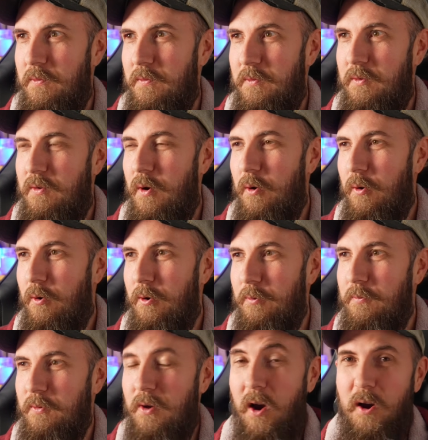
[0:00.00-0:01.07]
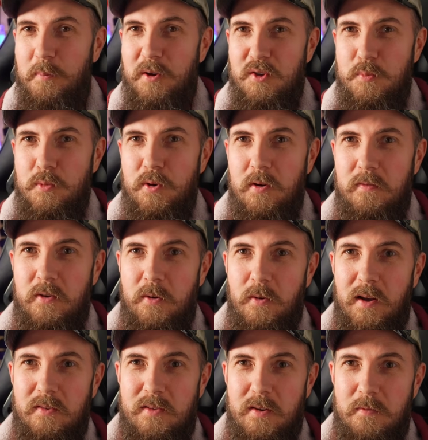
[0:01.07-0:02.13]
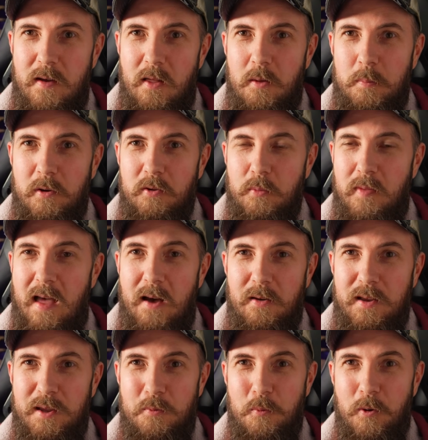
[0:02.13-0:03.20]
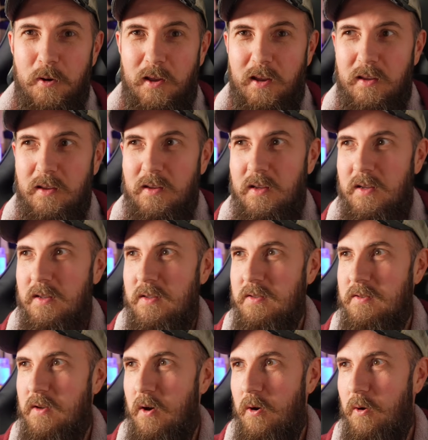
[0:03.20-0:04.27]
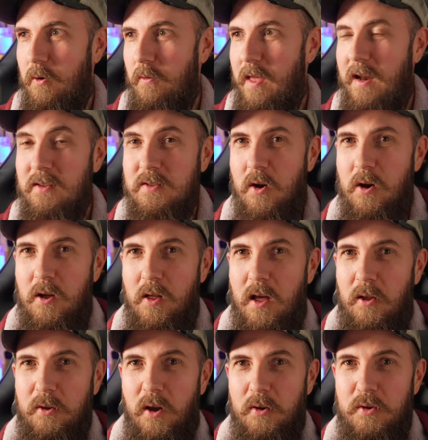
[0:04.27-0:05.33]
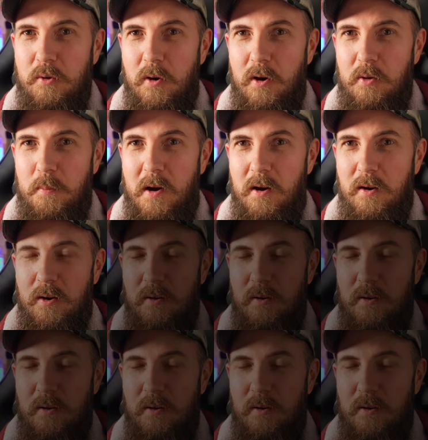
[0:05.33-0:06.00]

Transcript: total garbage move to us developers without any warning. So that is all. I'll talk to you all tomorrow.